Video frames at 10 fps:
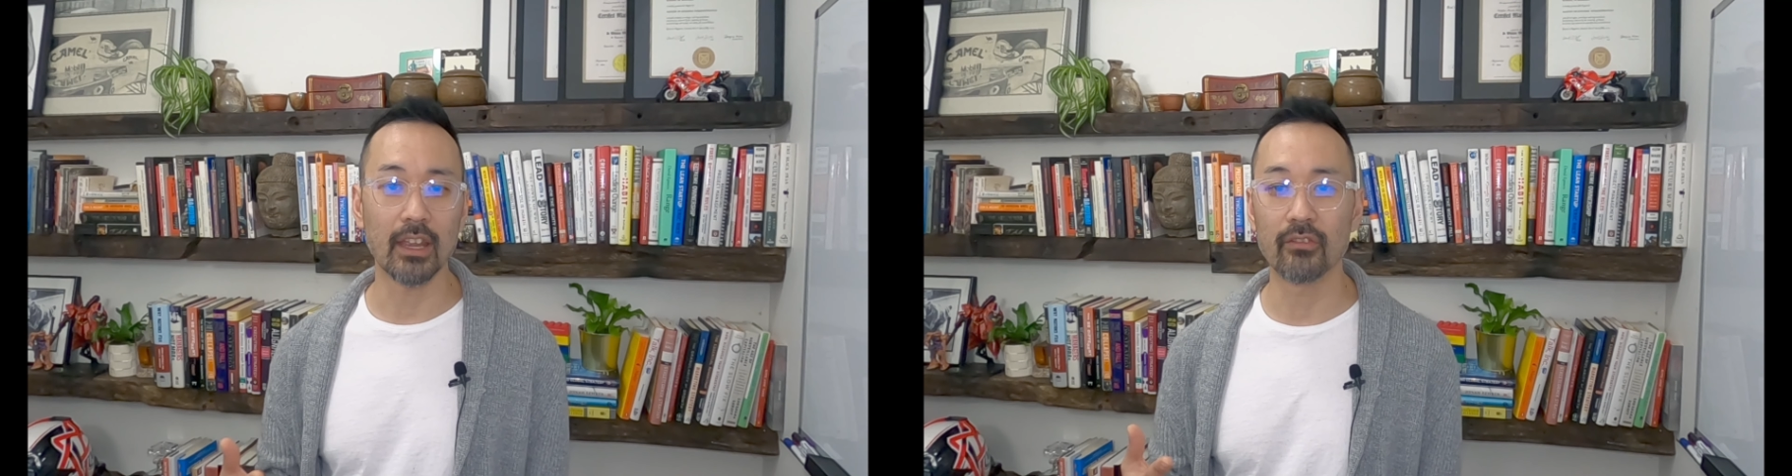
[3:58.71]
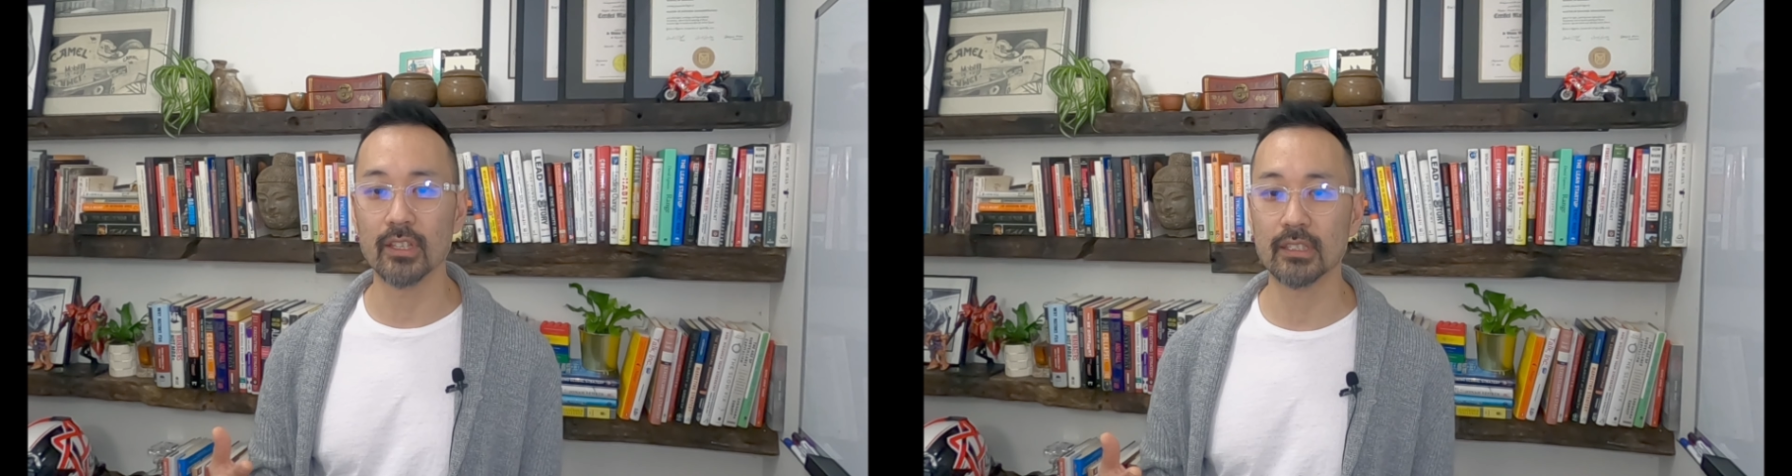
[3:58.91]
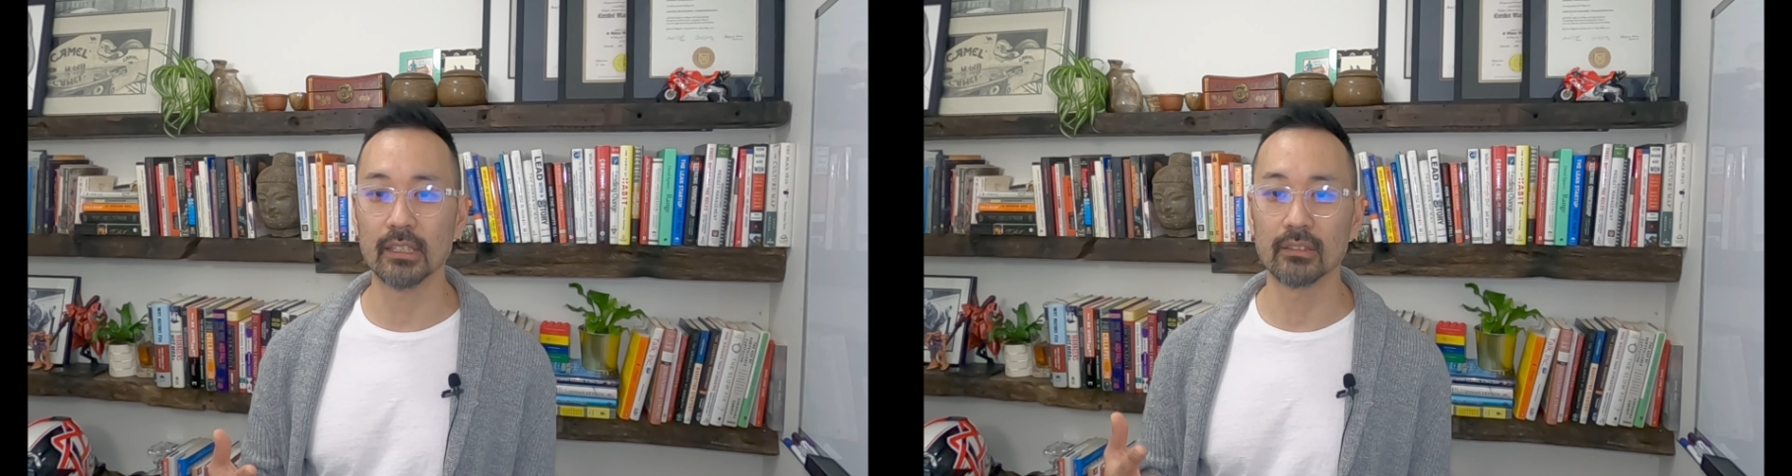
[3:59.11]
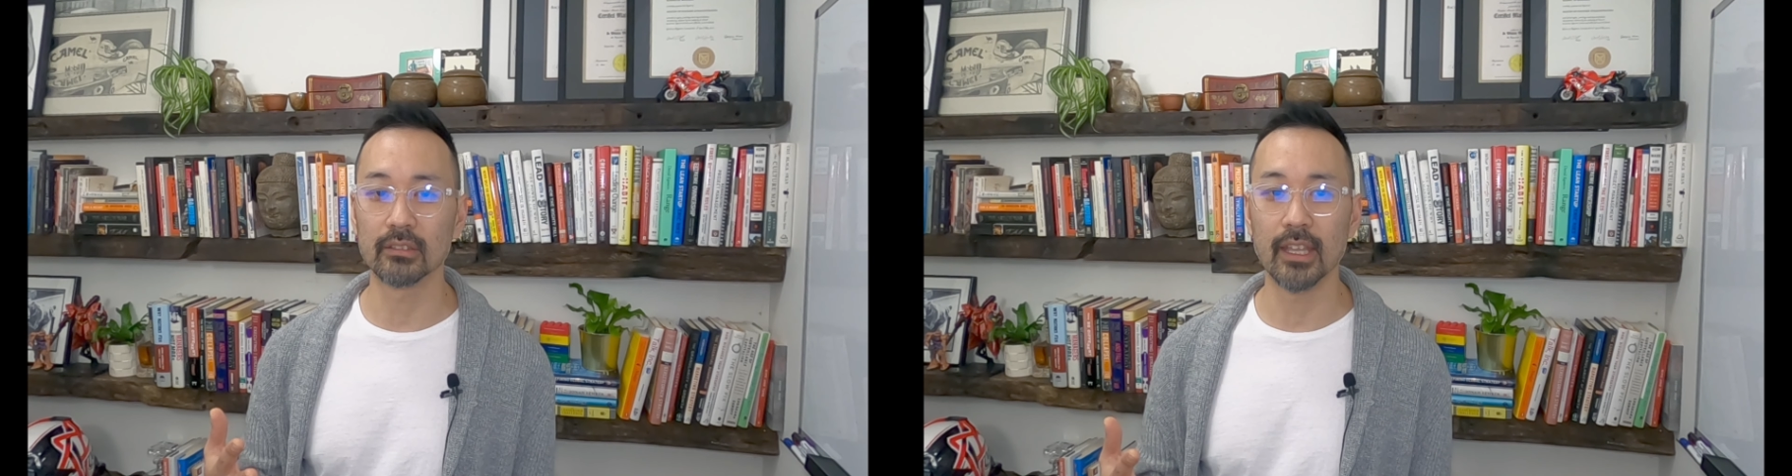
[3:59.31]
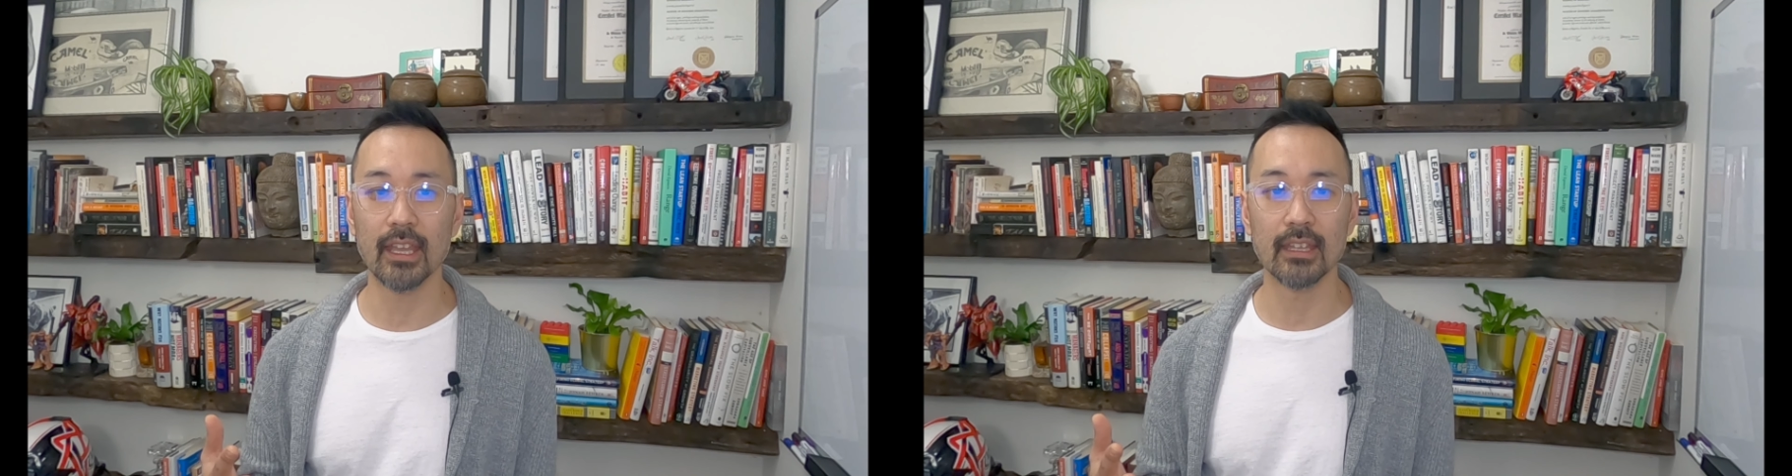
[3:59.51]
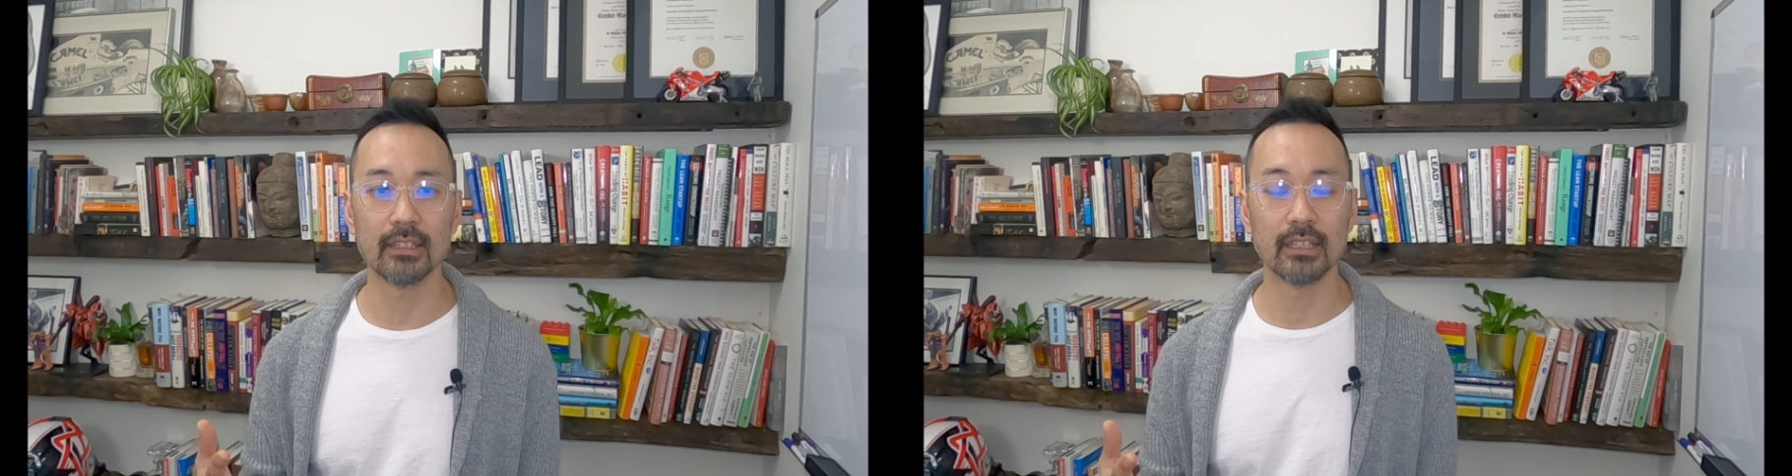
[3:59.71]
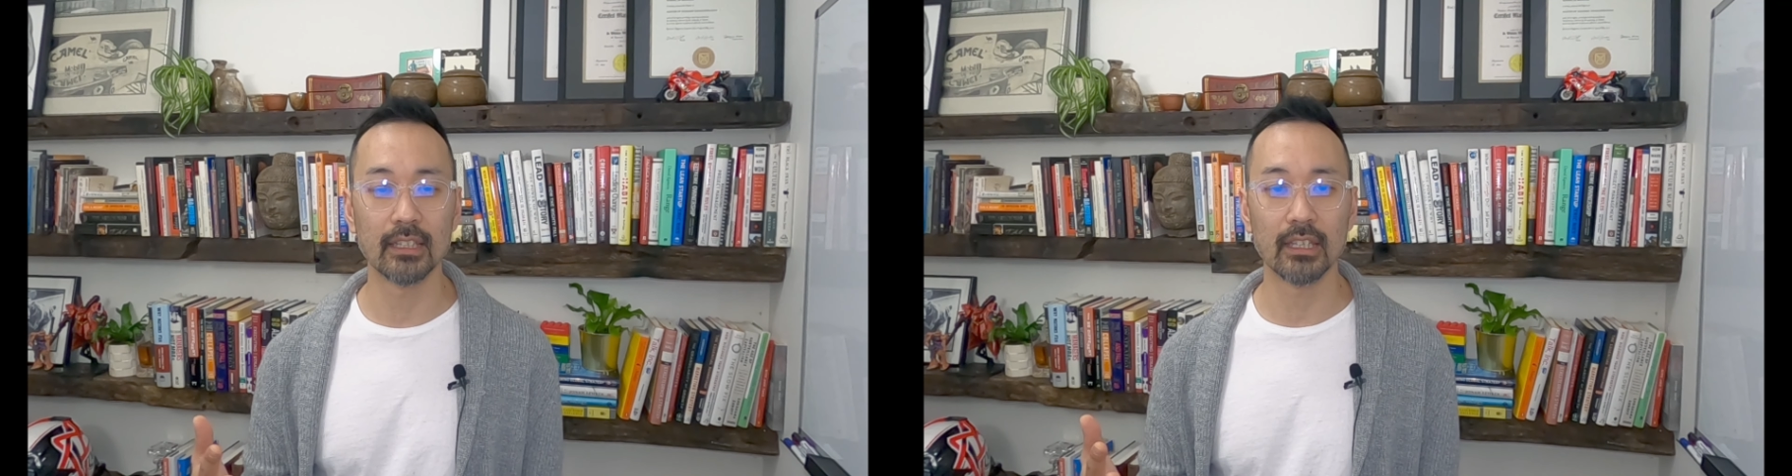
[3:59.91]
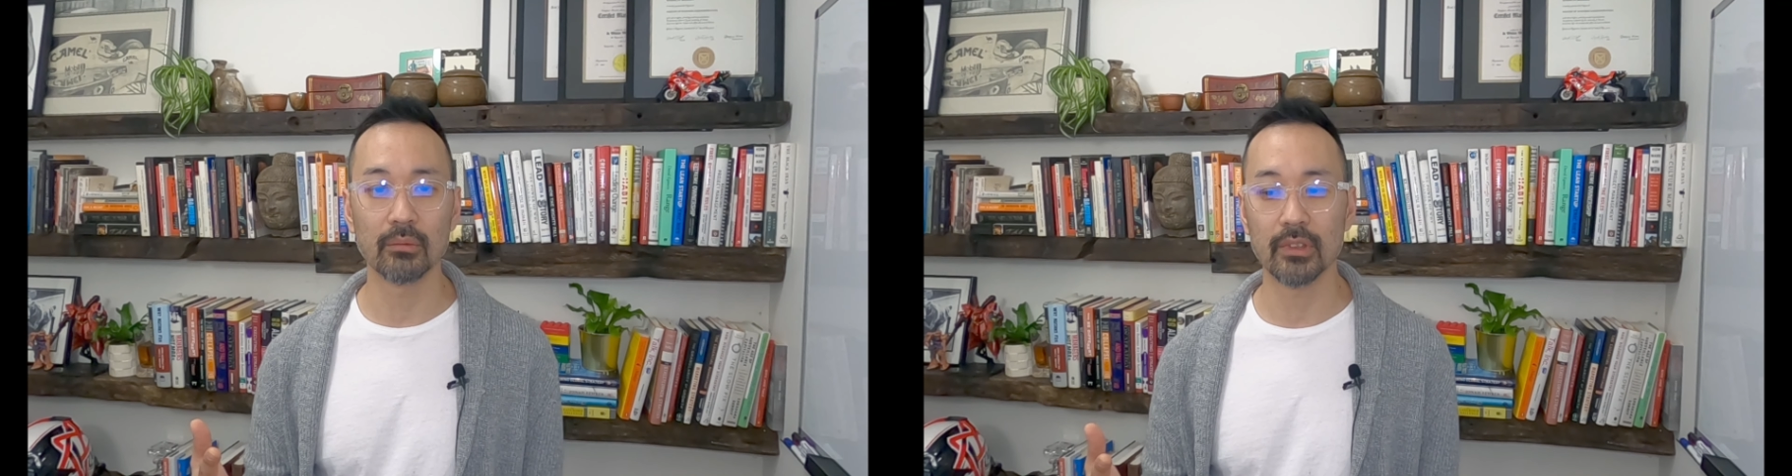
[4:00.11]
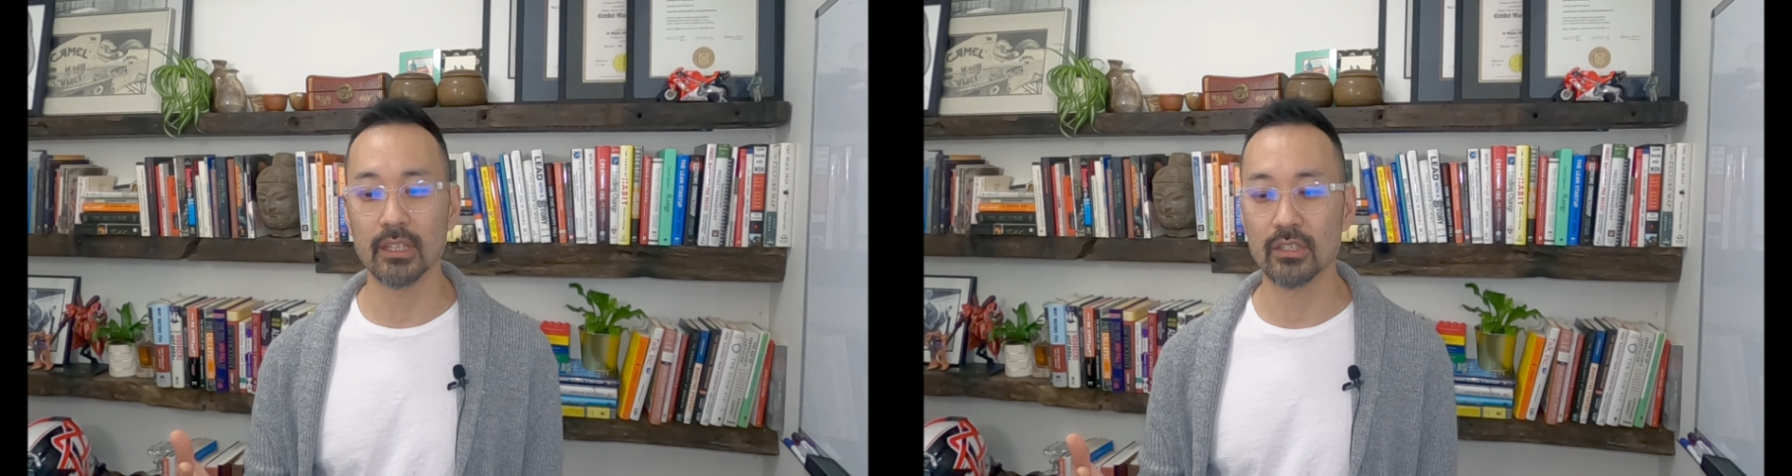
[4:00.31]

every single day dealing with